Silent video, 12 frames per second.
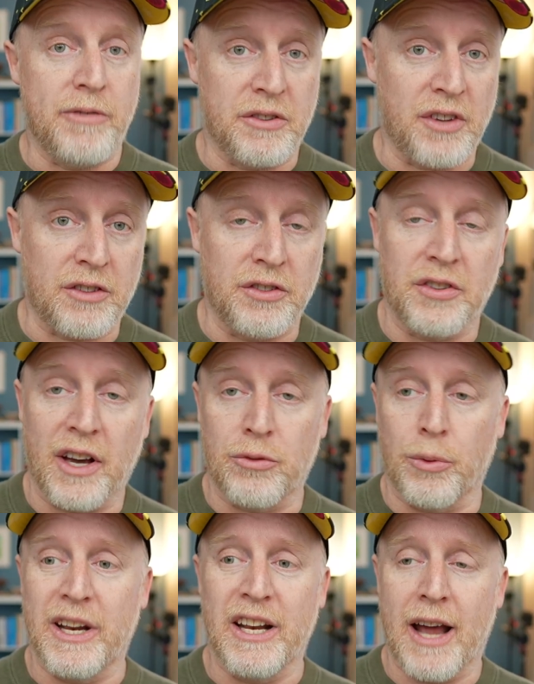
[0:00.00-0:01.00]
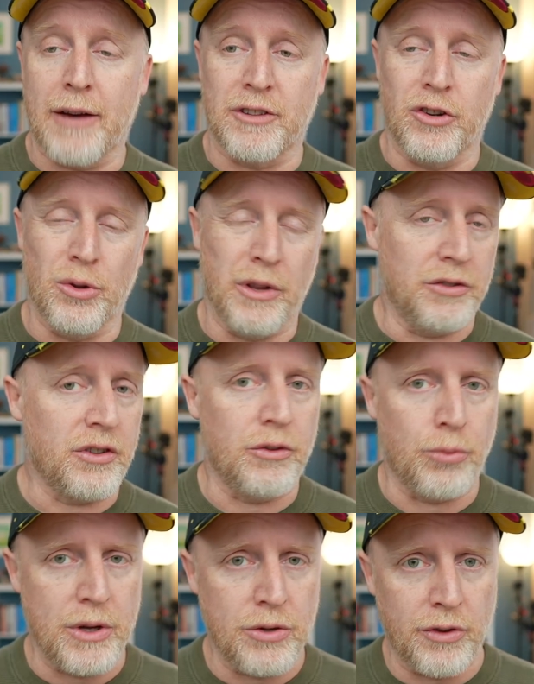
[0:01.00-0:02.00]
exercise, we didn't have to do this because
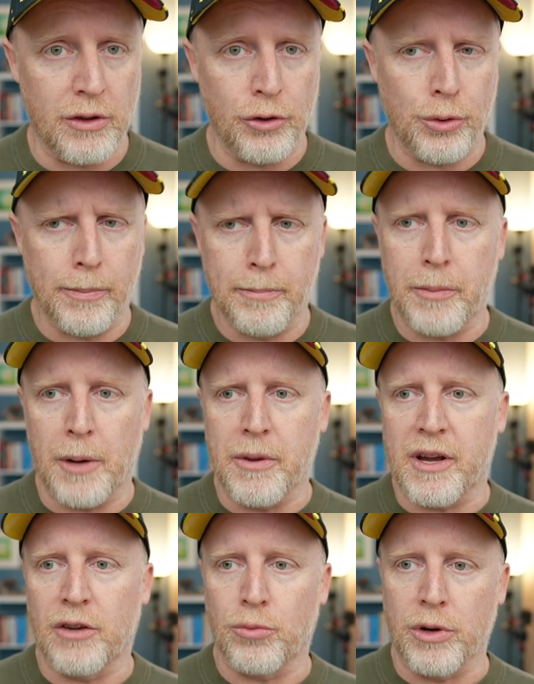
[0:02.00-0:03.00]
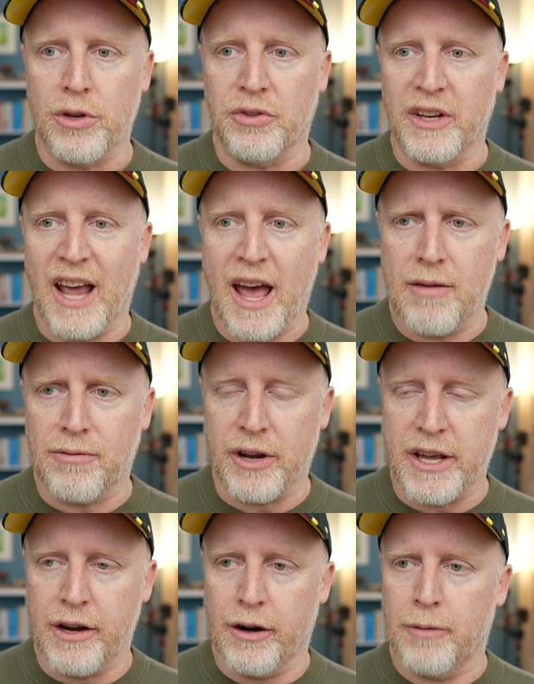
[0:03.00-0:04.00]
we used a loop, but because we're using every
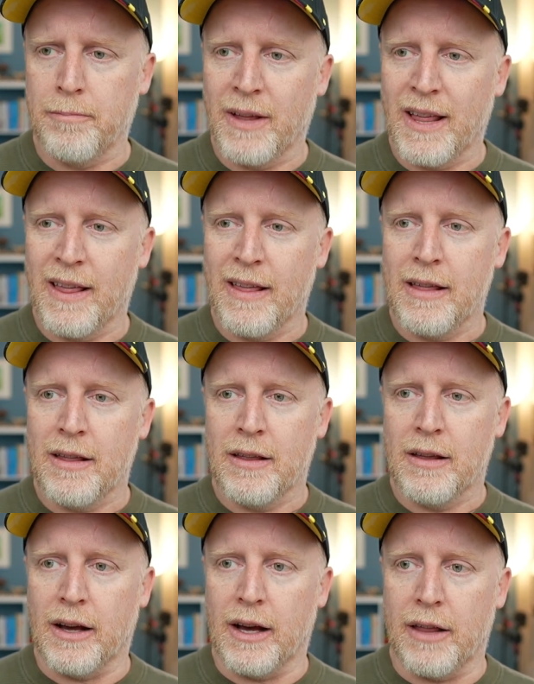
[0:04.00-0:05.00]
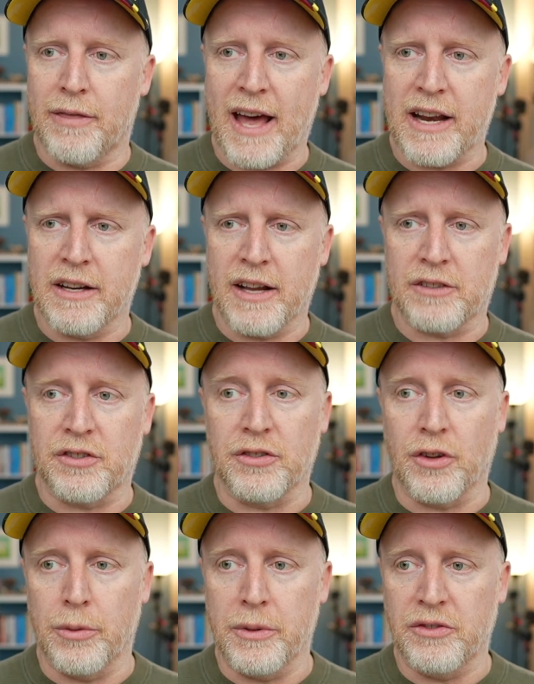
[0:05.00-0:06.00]
here, that index is
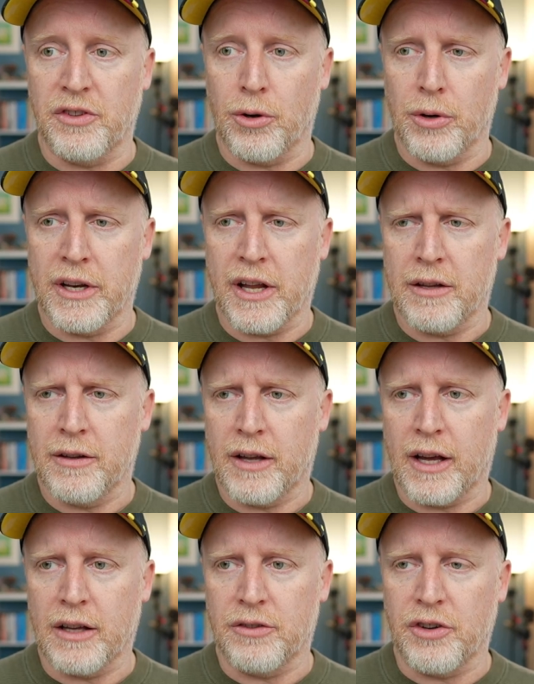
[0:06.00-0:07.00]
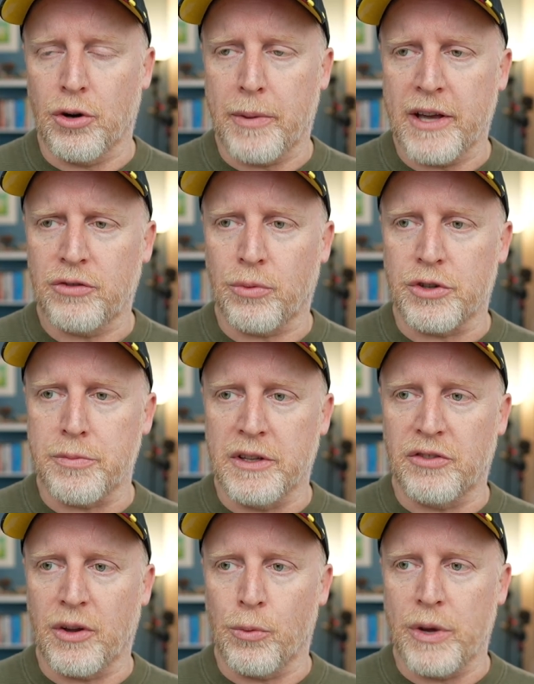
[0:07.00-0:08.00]
going to be 0 base, which means
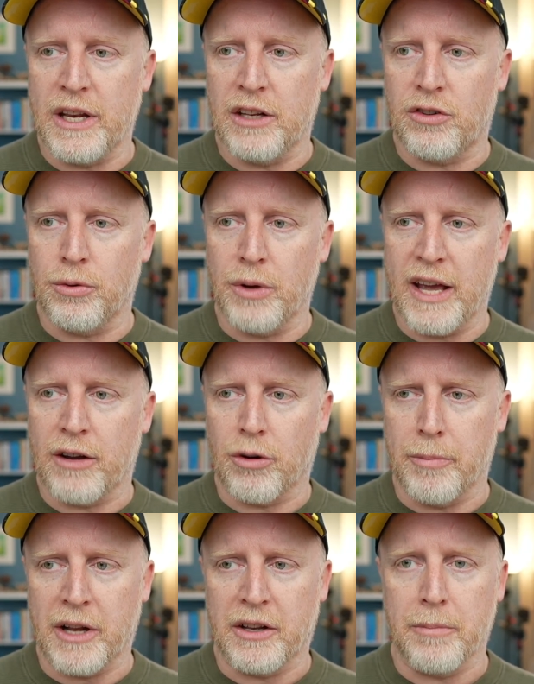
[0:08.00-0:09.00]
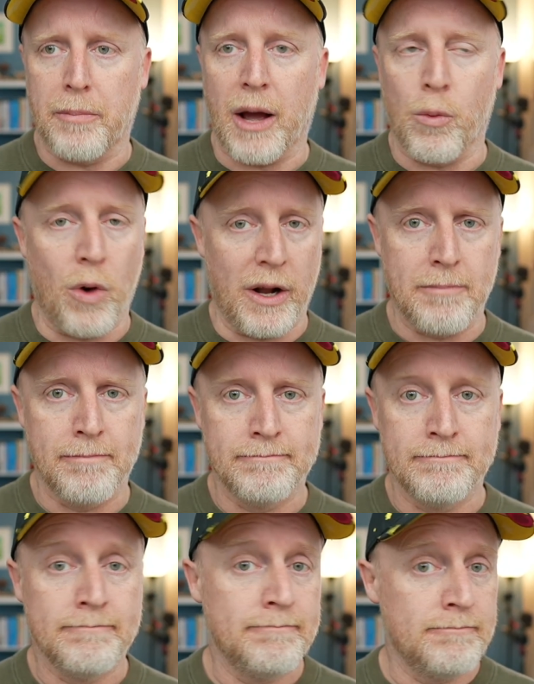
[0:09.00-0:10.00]
that we need to increment it by 1,
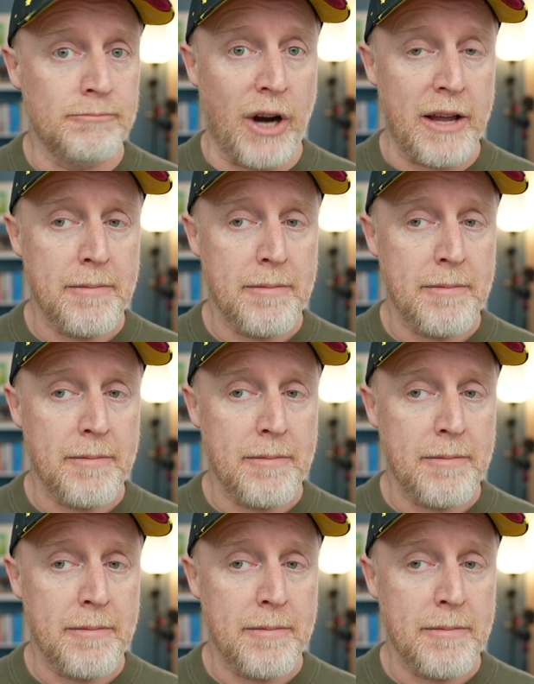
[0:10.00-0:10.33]
right?